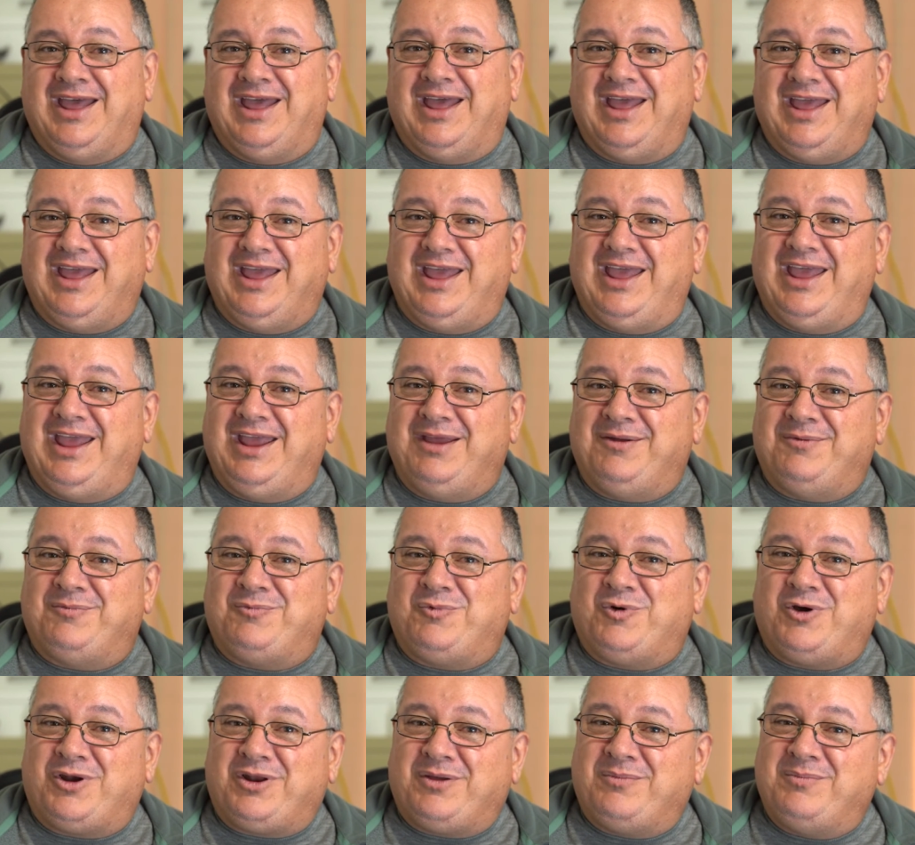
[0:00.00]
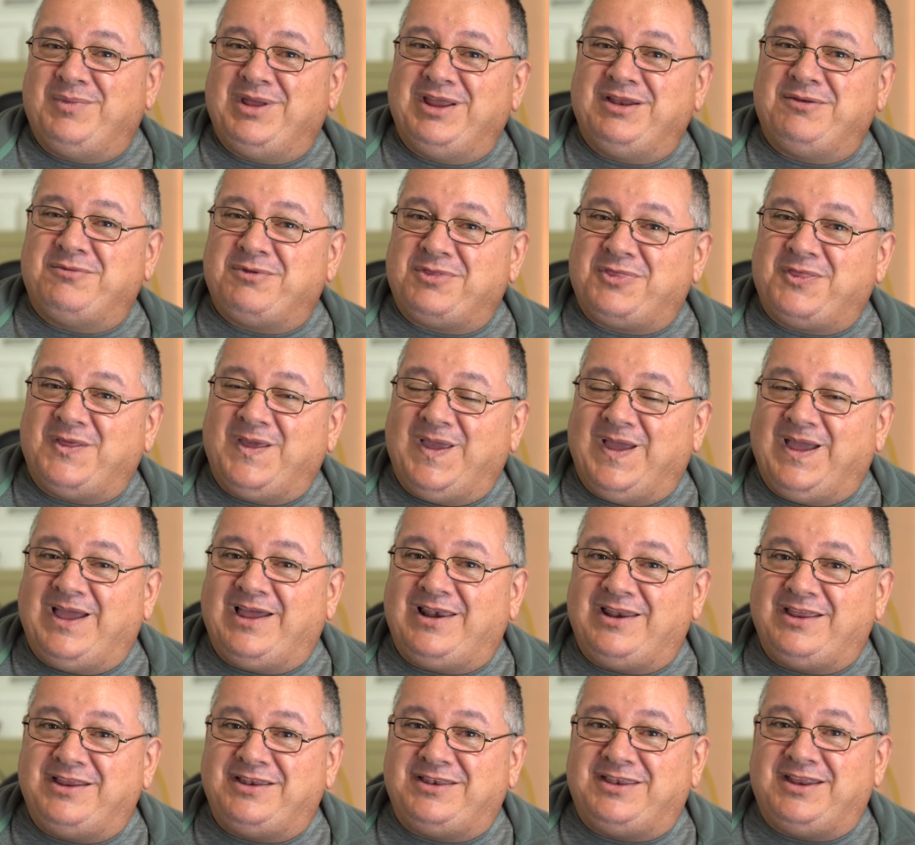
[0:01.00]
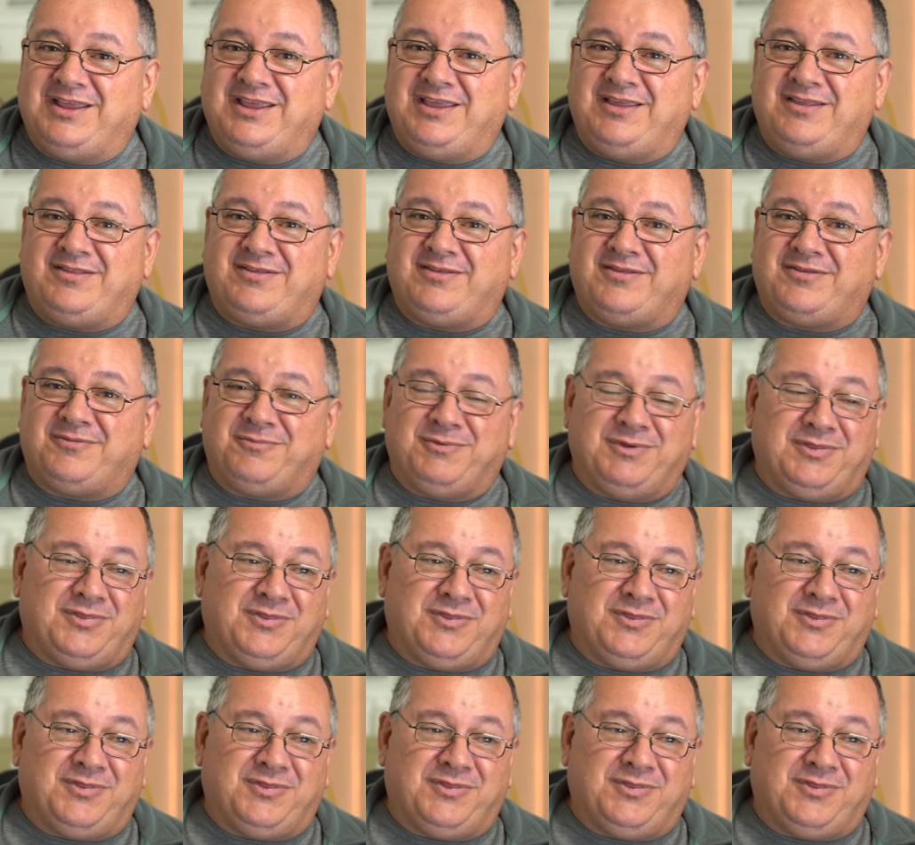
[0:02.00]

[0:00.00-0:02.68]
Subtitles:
and what I mean with the LEDs is with